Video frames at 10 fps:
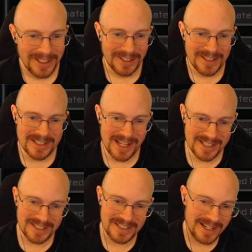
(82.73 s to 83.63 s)

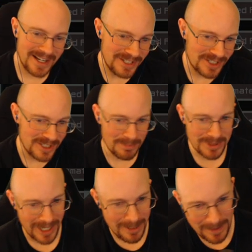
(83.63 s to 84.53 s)
Slice and Dice Ship
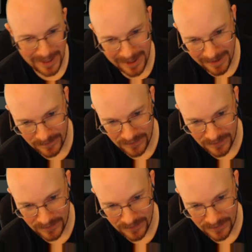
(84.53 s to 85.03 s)
Type A.